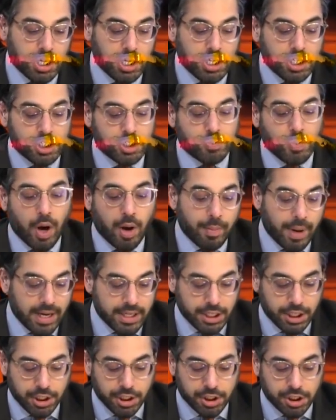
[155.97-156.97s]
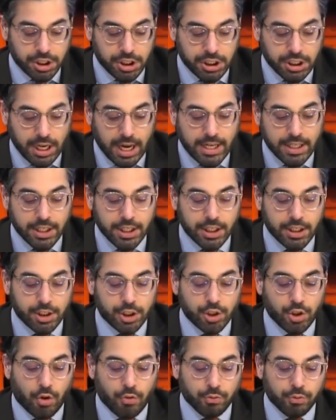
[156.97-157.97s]
Smartmatic has stated its
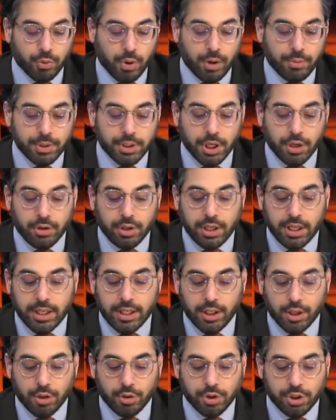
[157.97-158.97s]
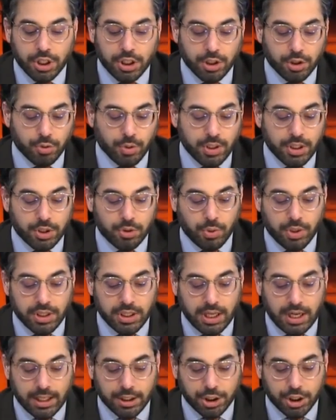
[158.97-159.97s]
software was only used in the 2020
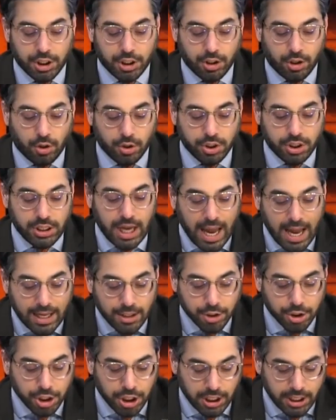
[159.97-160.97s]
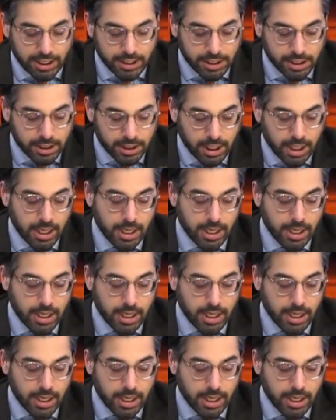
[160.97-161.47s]
election in Los Angeles.